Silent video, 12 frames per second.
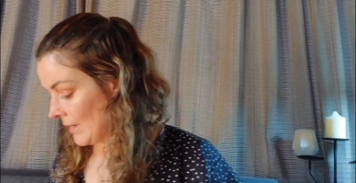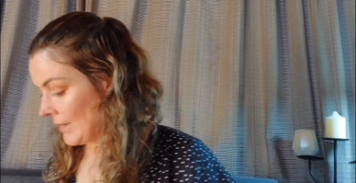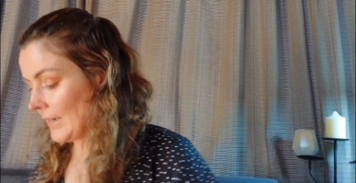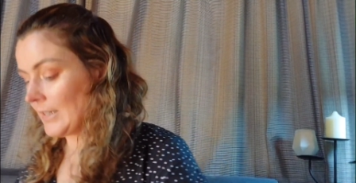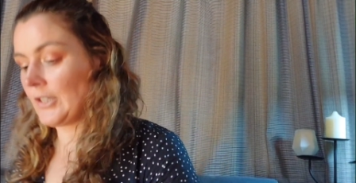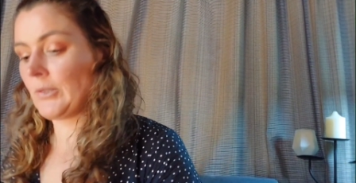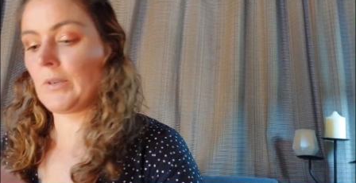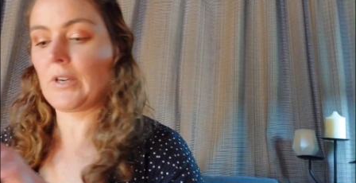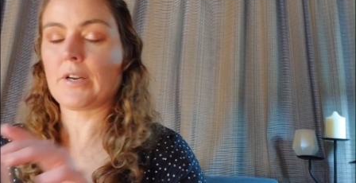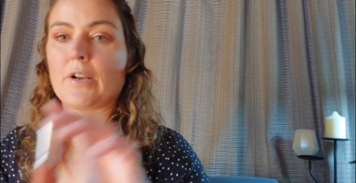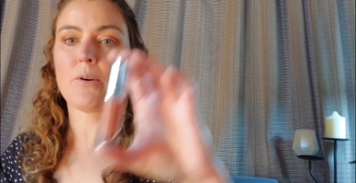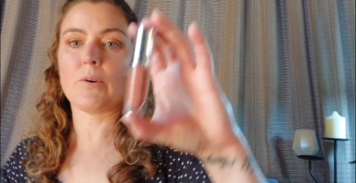Next, we're
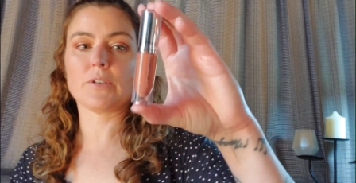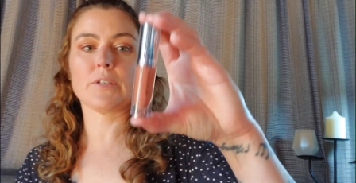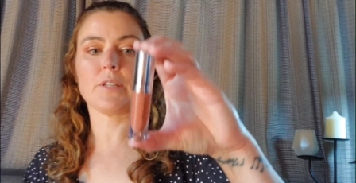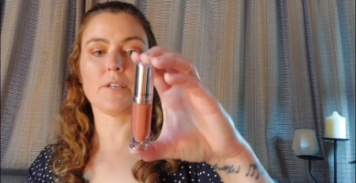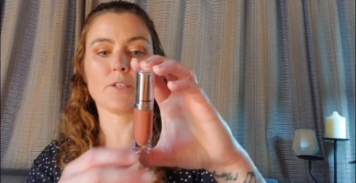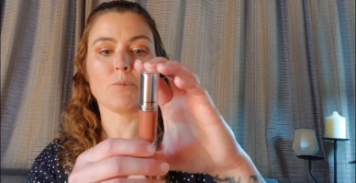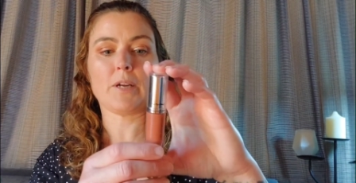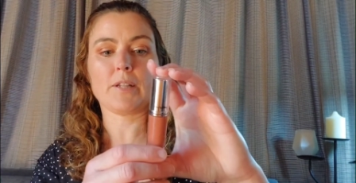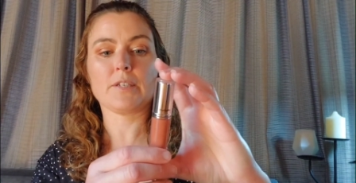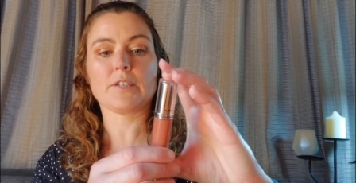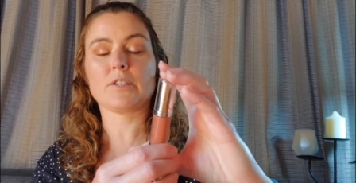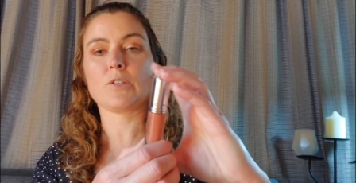going to go on to this one.
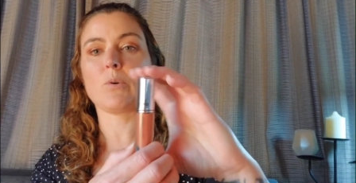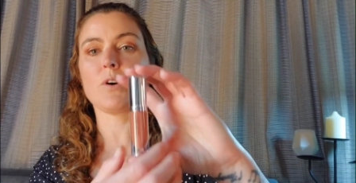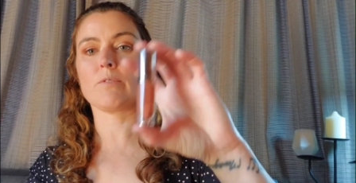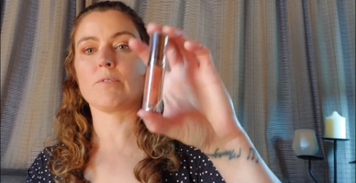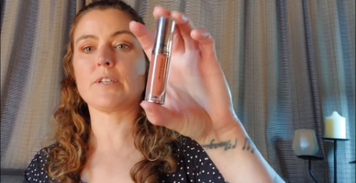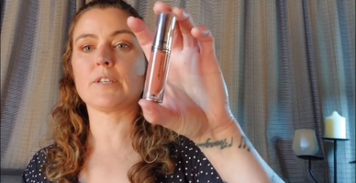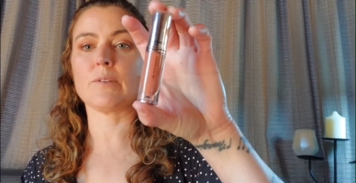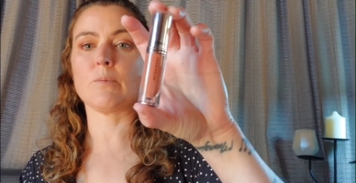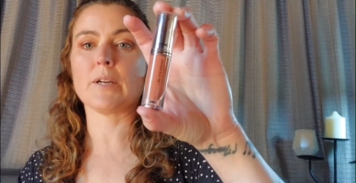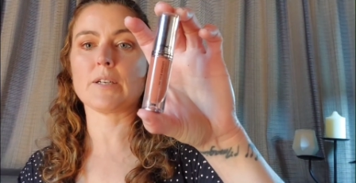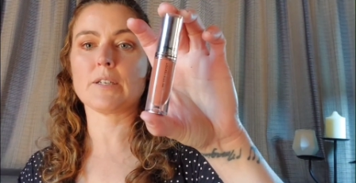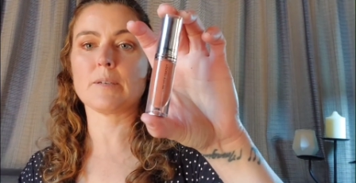This is quite a recent
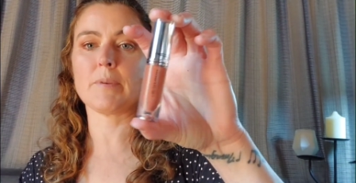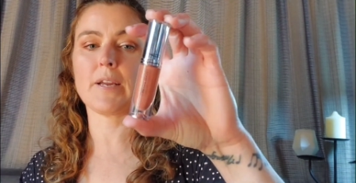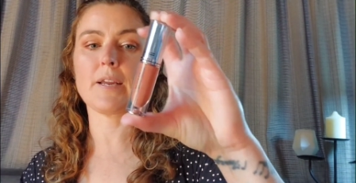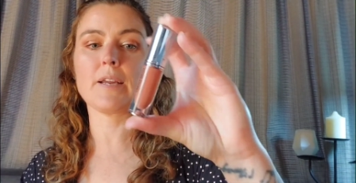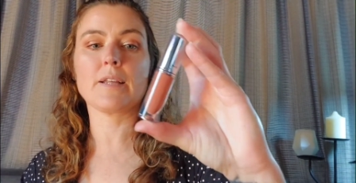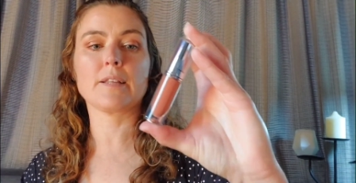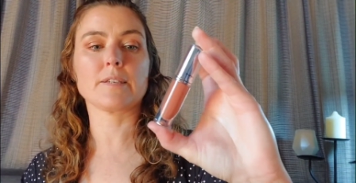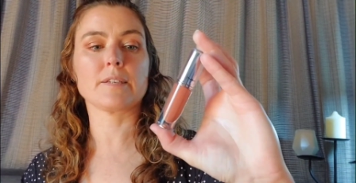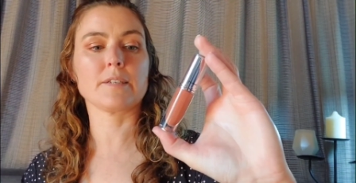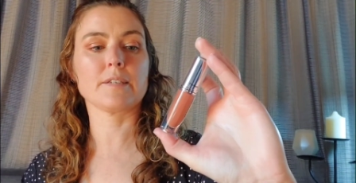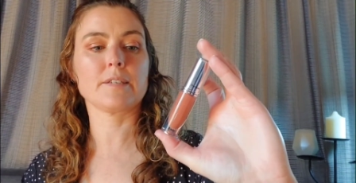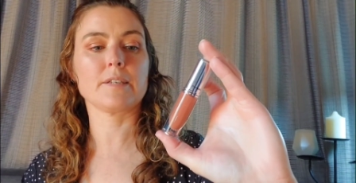one to me. This
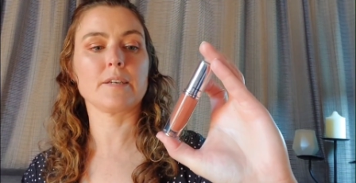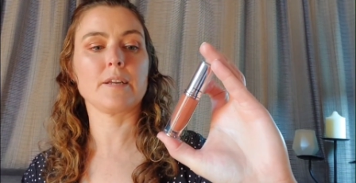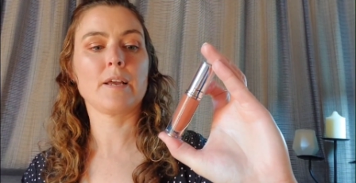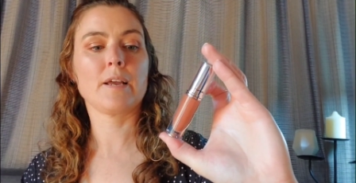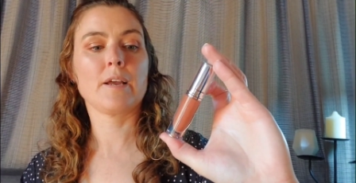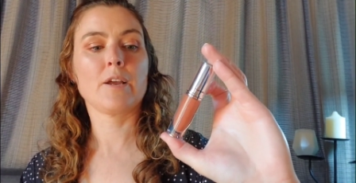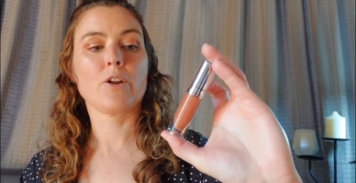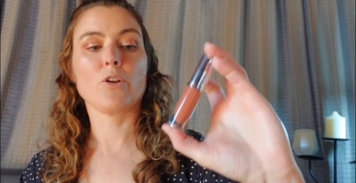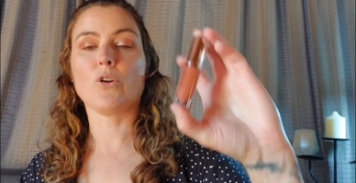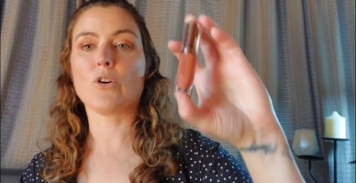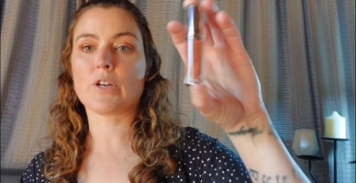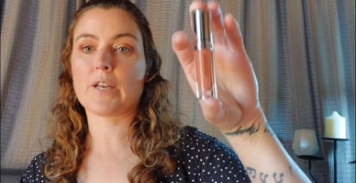is the
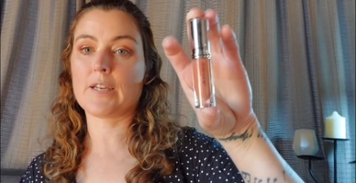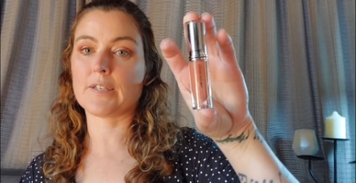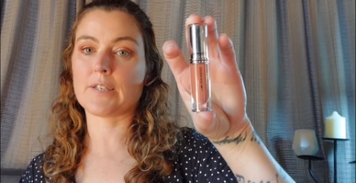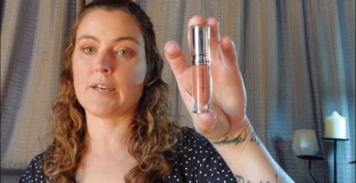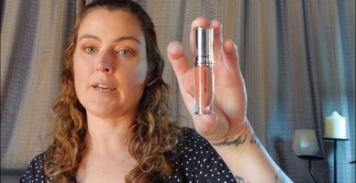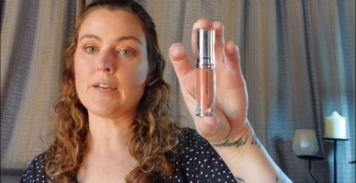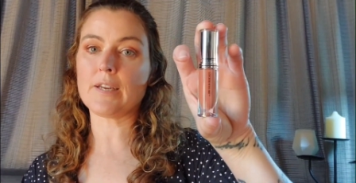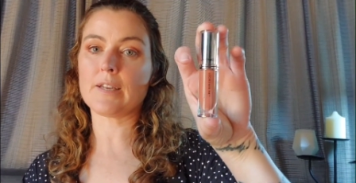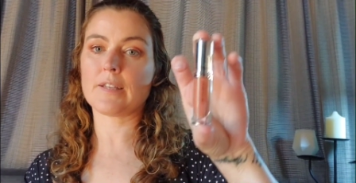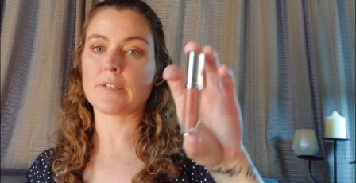Lock Kiss Ink.